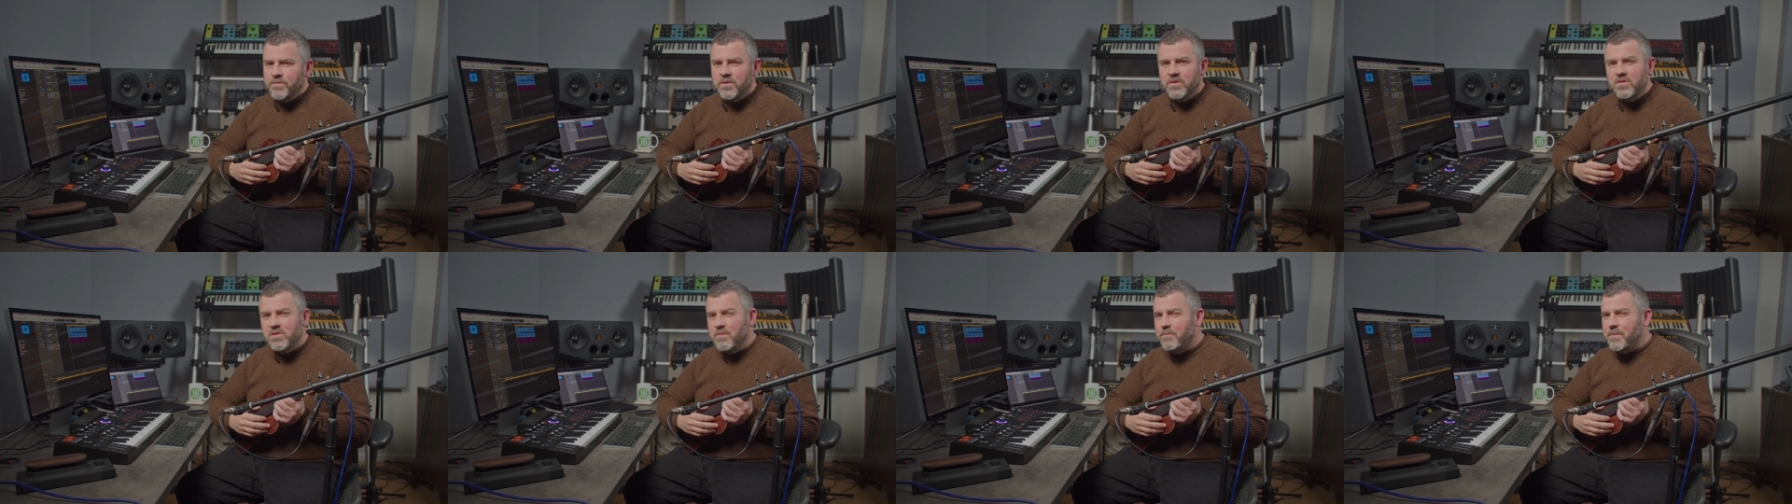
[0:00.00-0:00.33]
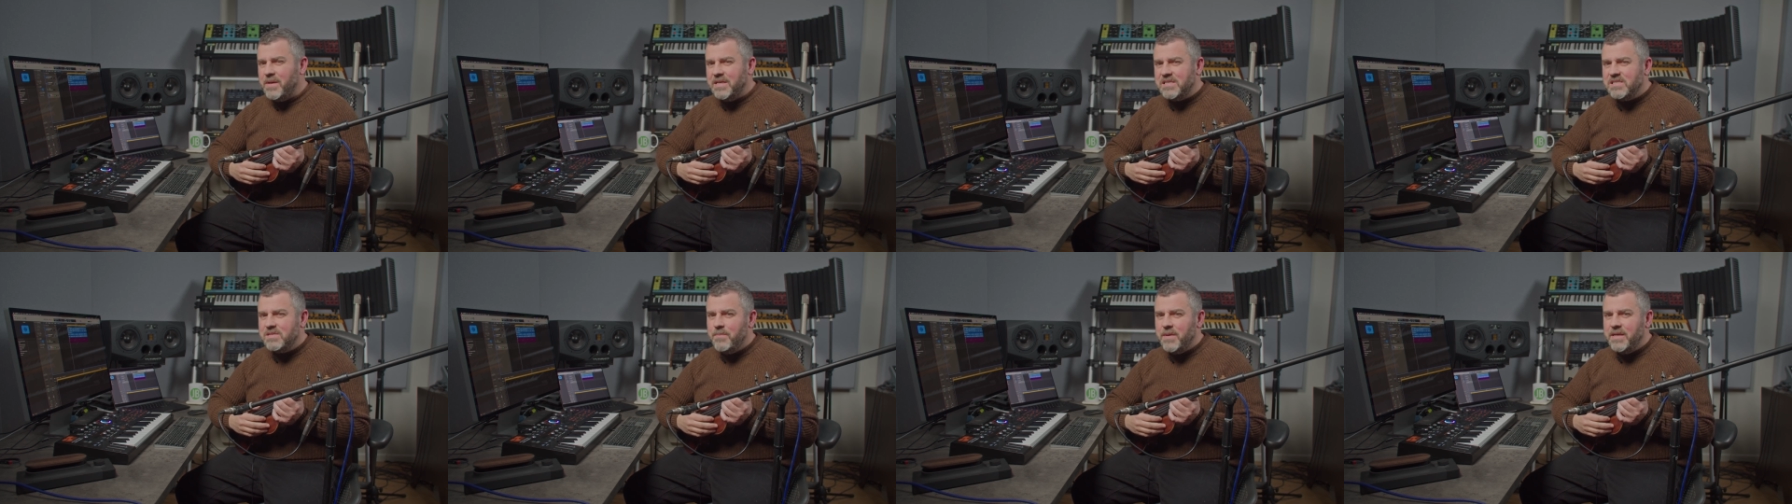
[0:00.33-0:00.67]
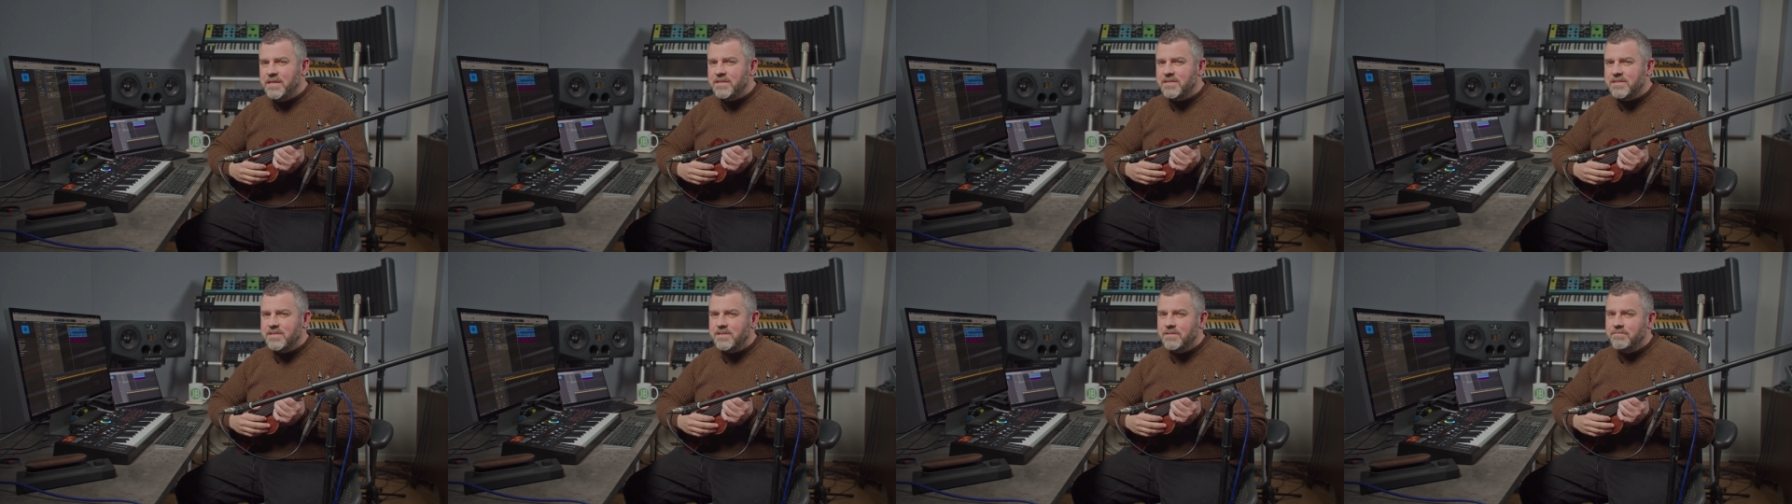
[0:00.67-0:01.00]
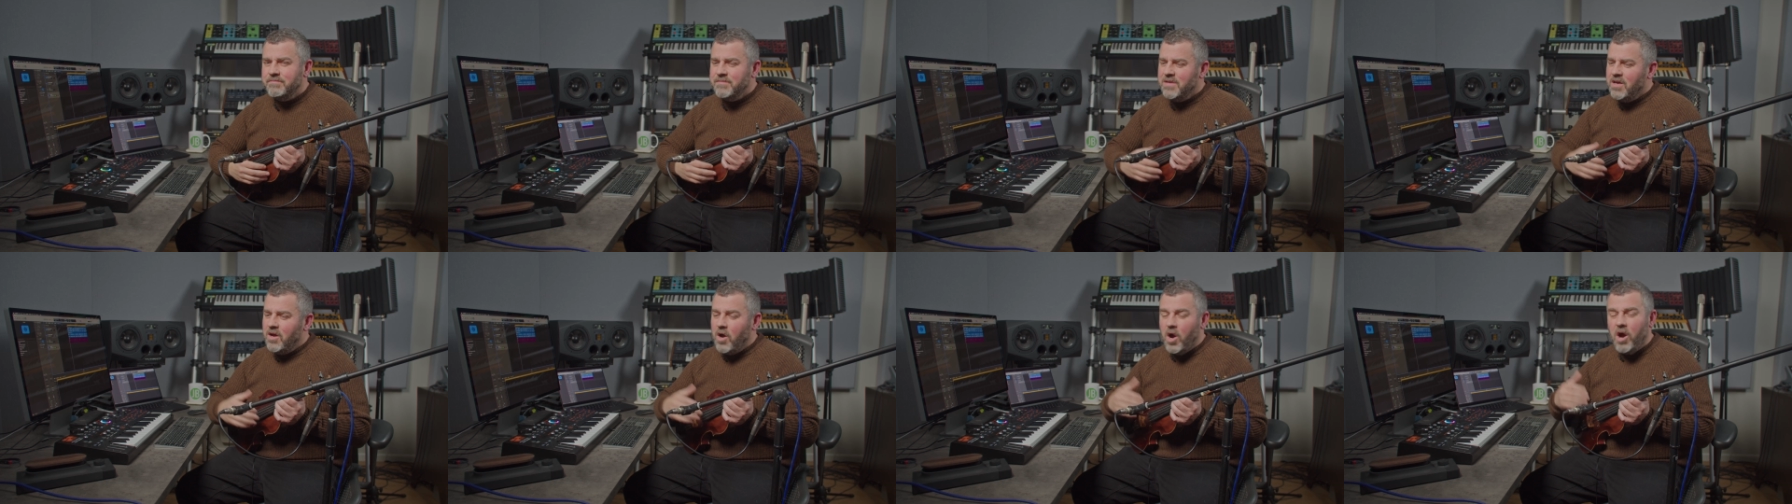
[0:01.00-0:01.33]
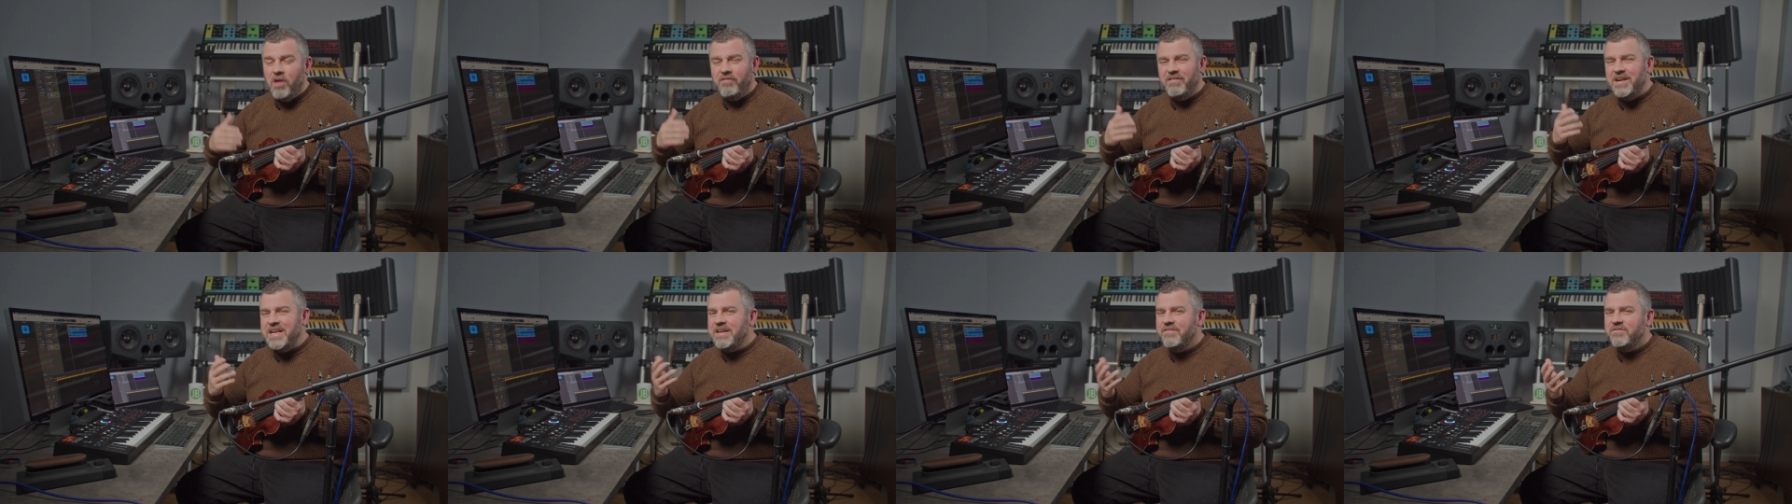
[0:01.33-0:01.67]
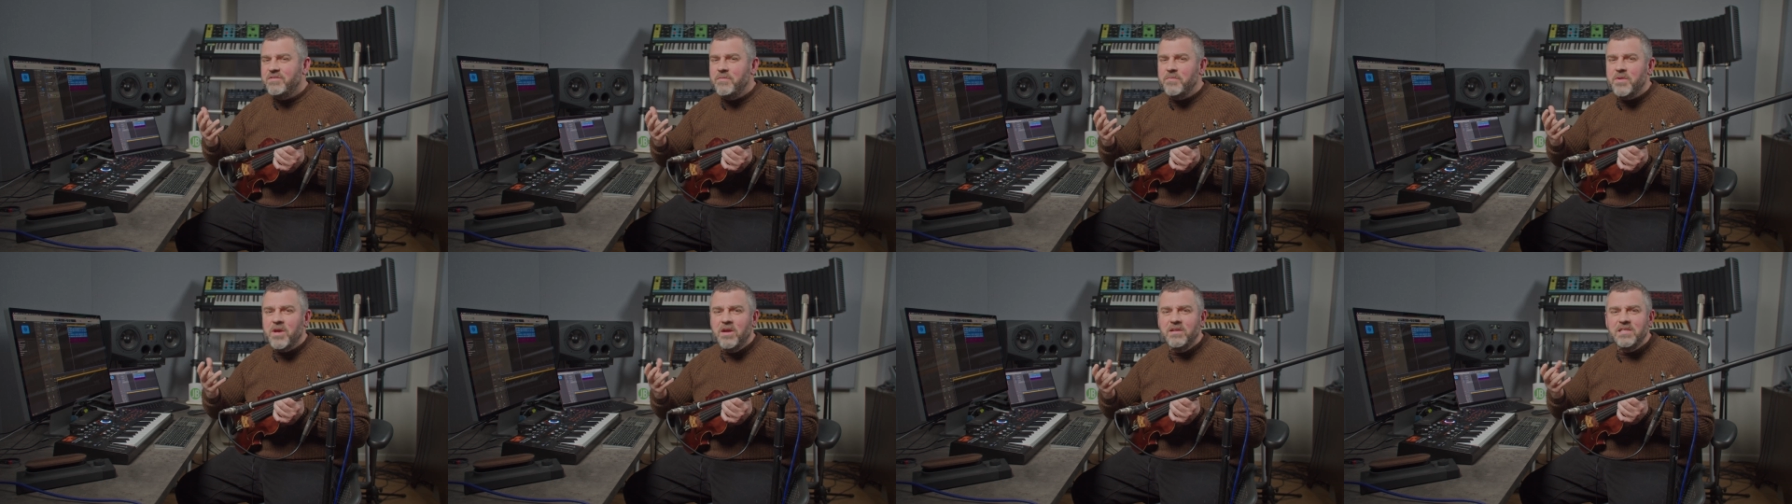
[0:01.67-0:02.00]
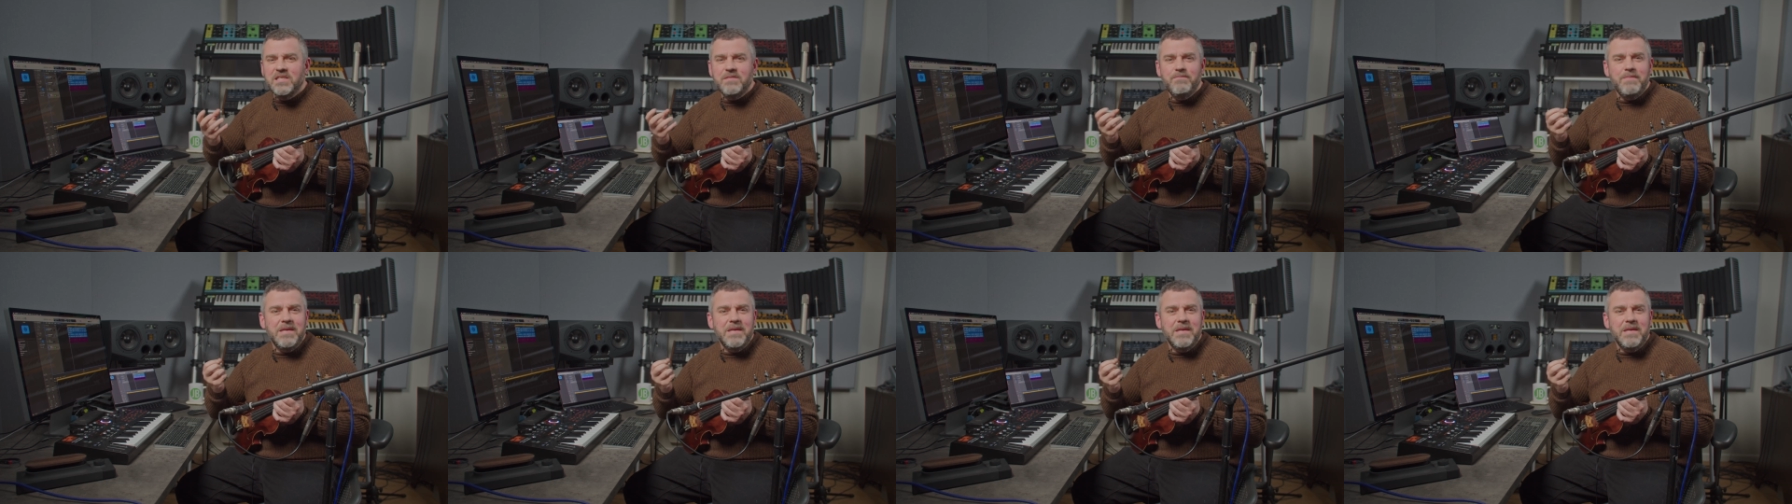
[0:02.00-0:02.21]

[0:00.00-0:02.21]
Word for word: The best bits? Are any of them going to